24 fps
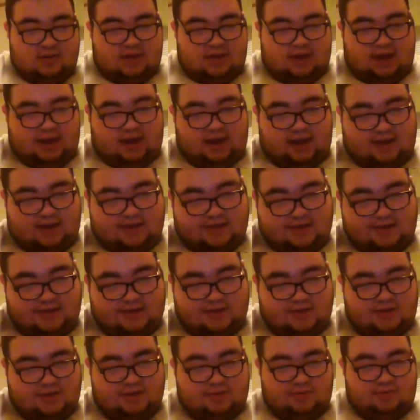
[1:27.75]
and
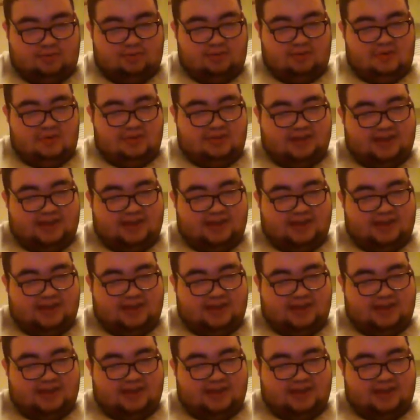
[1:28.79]
the duel only